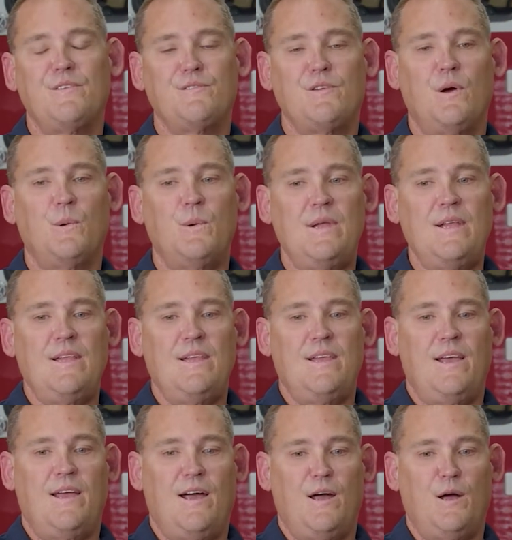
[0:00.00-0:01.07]
So,
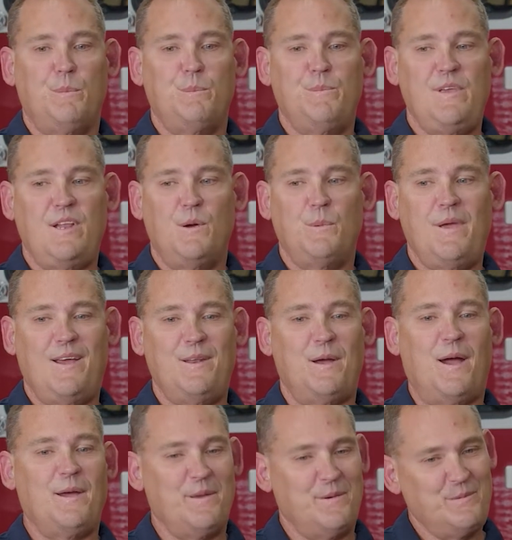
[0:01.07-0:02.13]
you know,
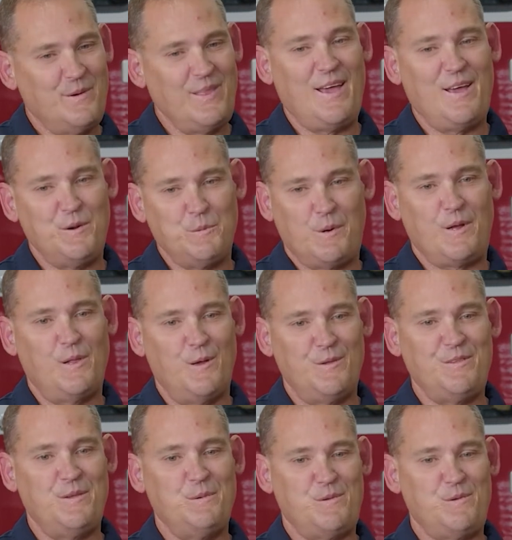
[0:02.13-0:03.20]
I really had to work
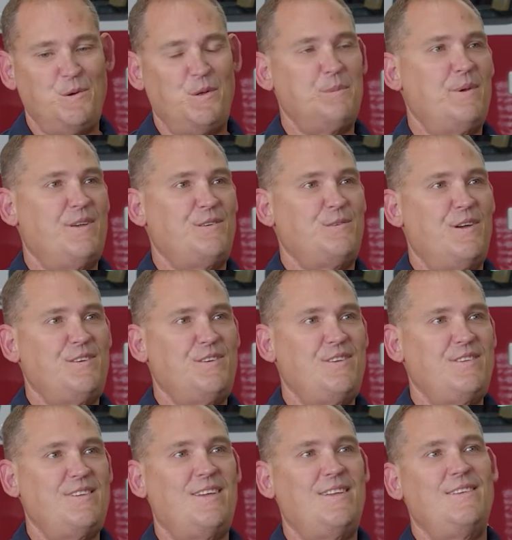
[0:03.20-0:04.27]
closely with school administration to
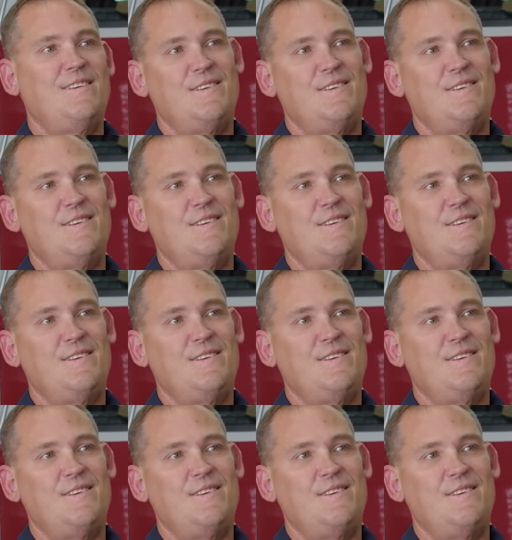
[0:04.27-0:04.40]
say,